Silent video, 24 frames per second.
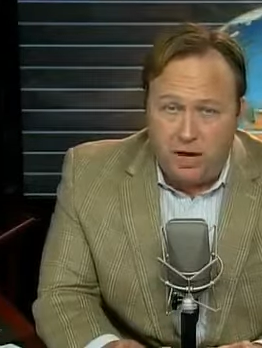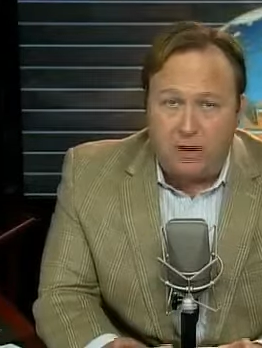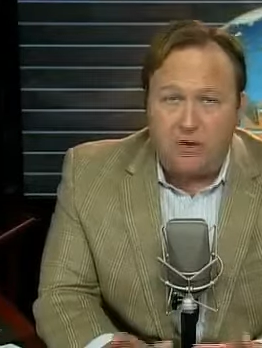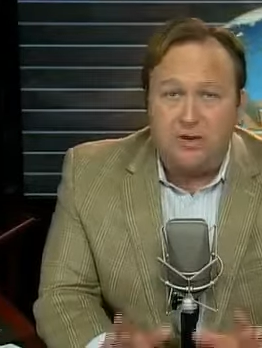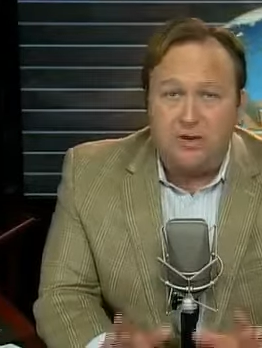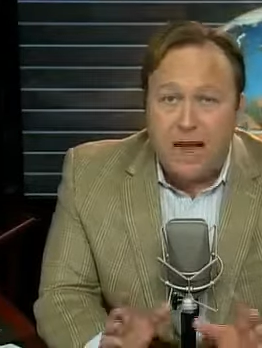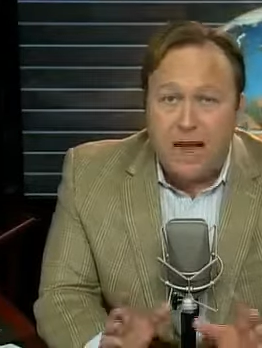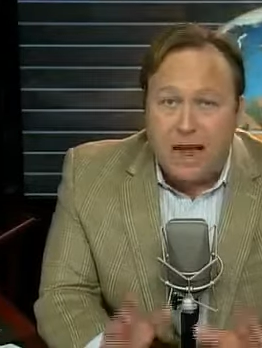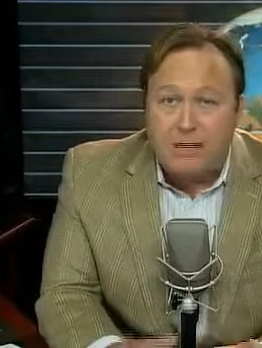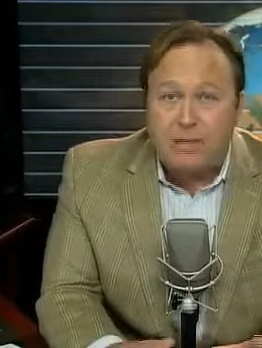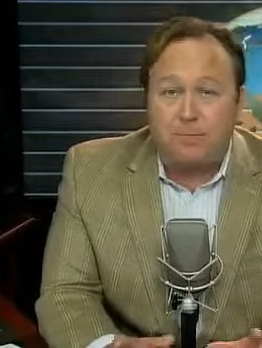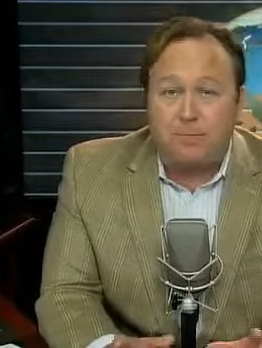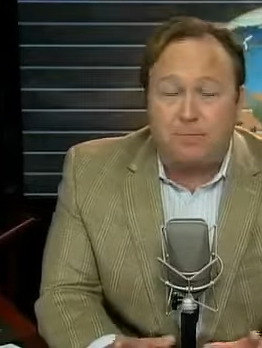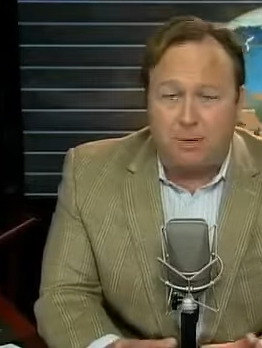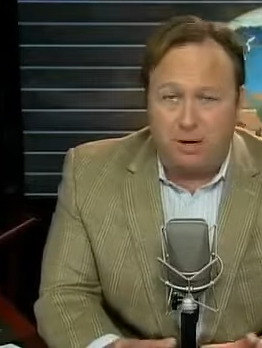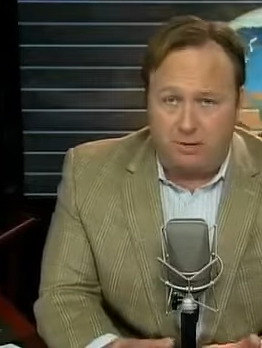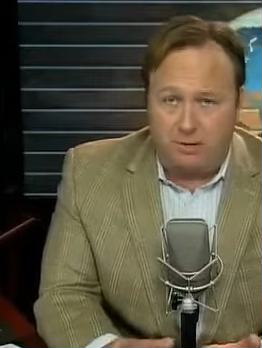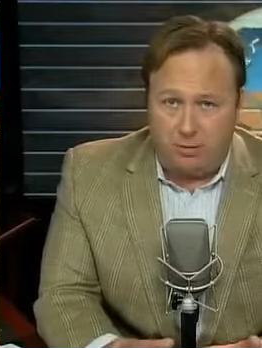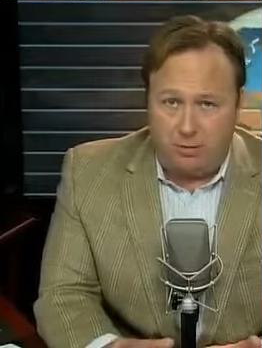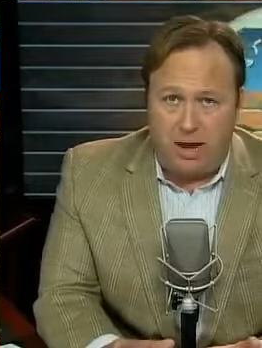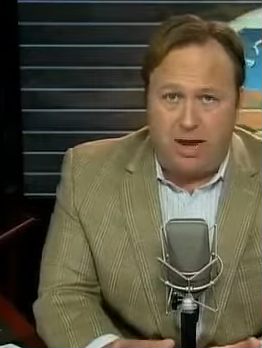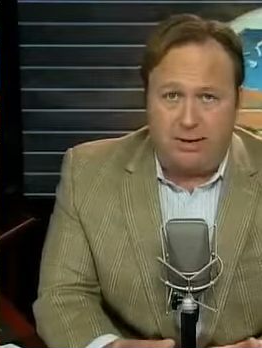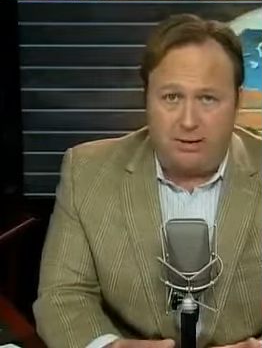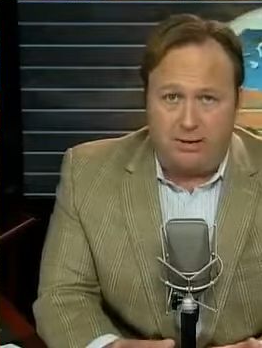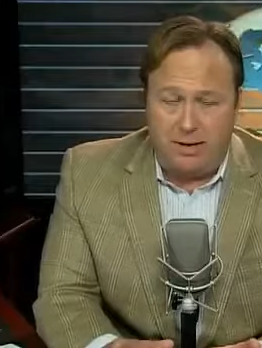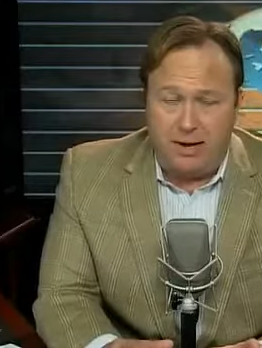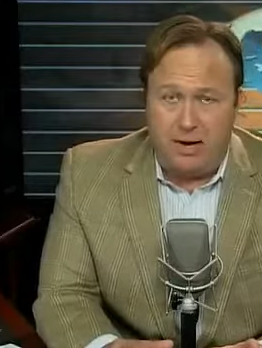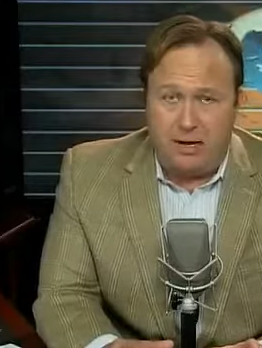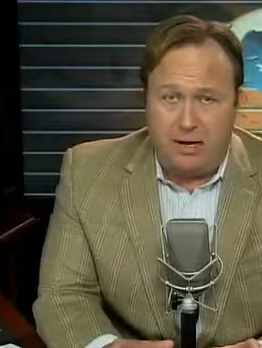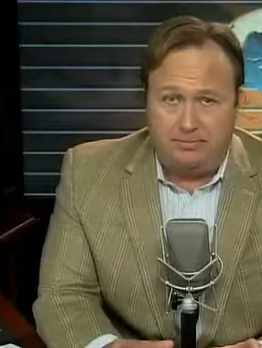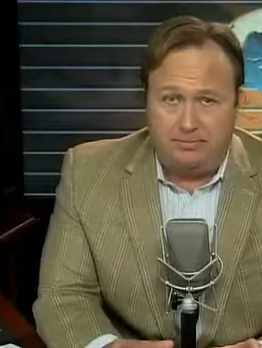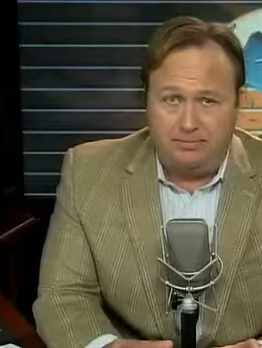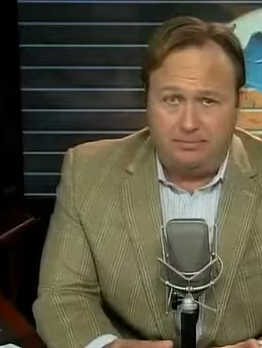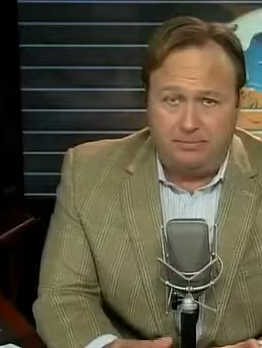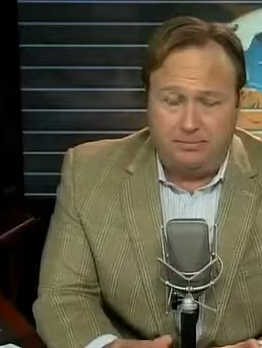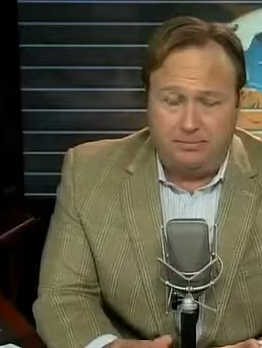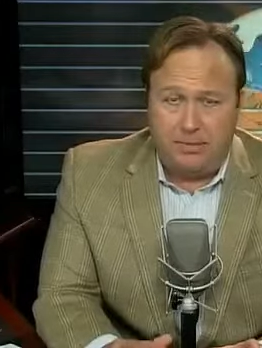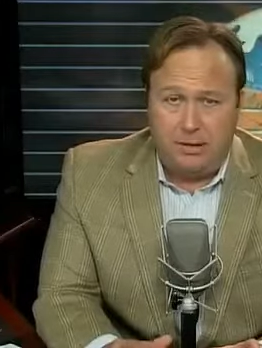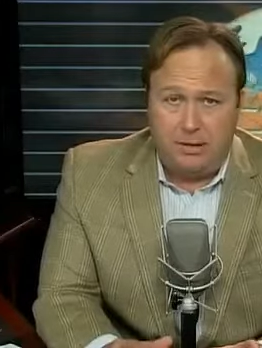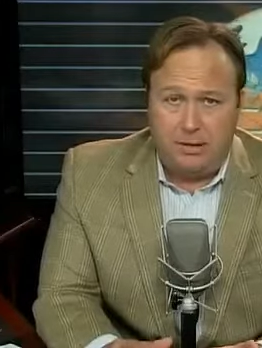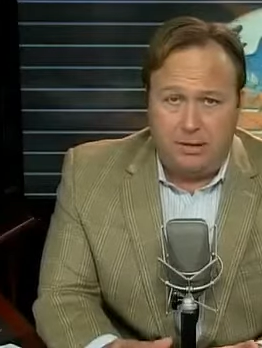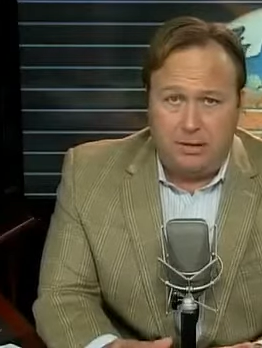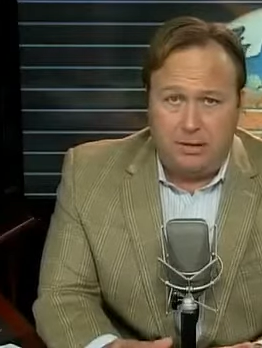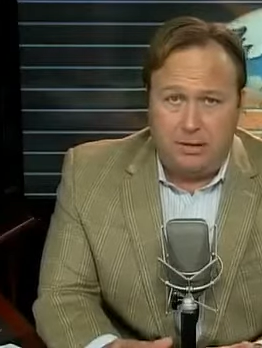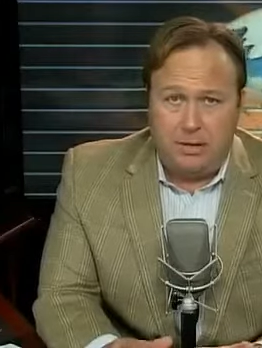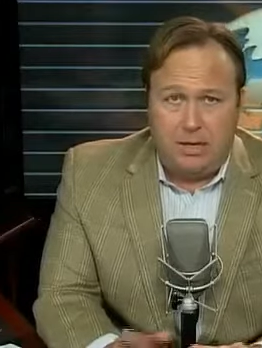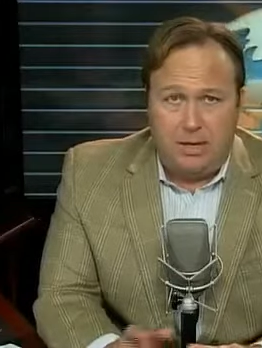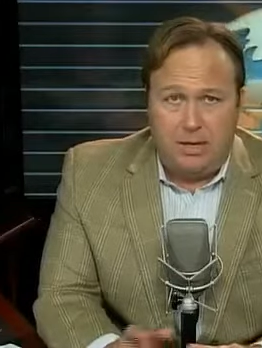They're desperate right now.
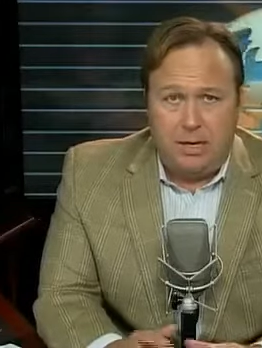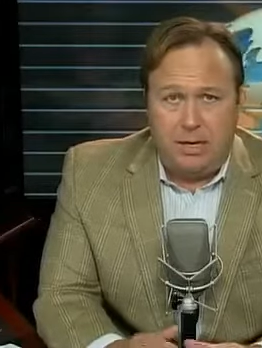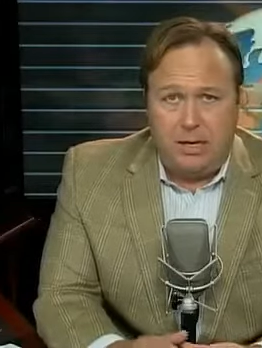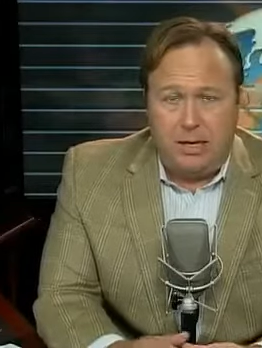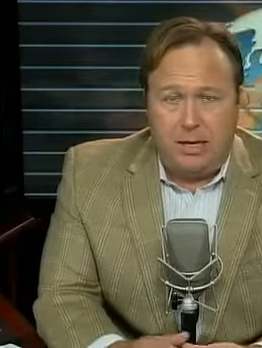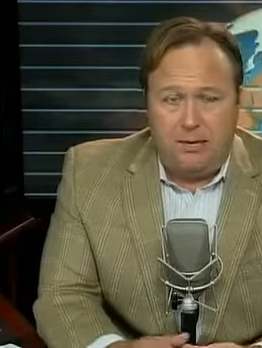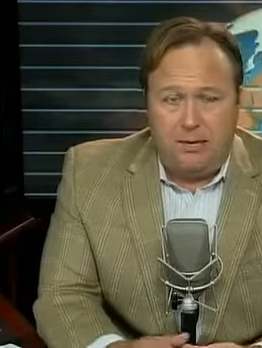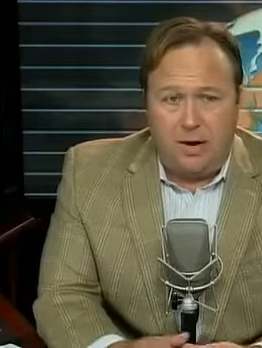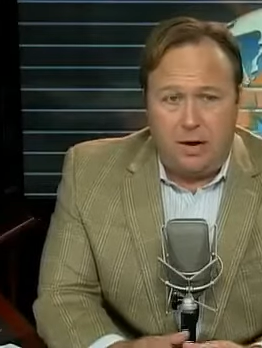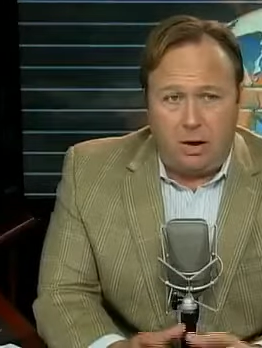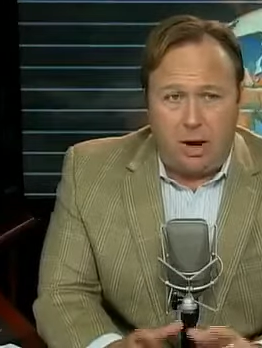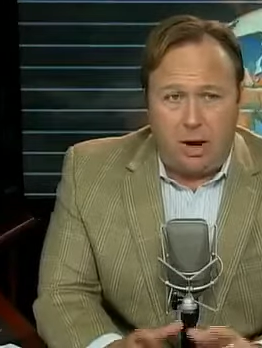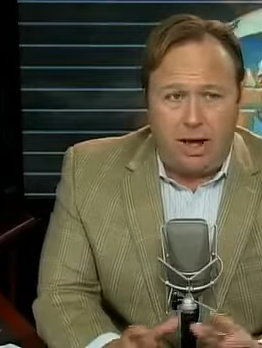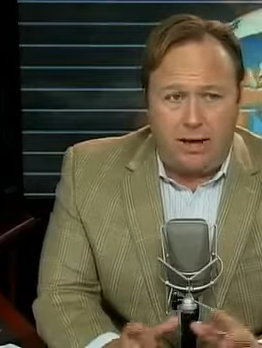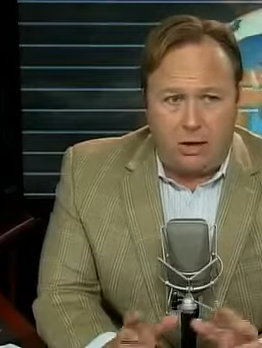They're